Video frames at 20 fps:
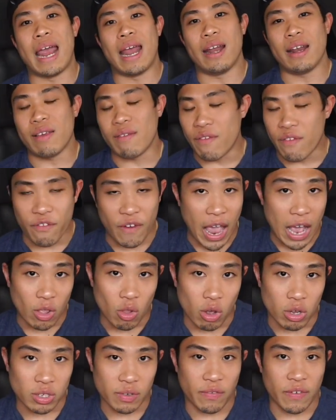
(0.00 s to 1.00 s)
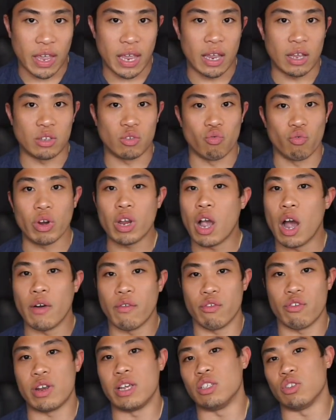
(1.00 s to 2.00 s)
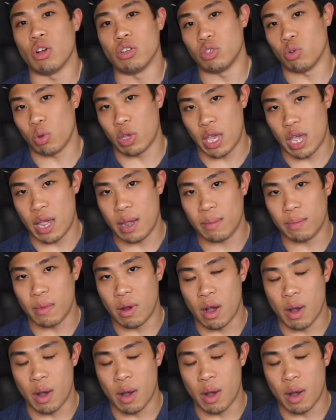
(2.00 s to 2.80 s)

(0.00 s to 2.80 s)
any fat loss phase, recovery is also key.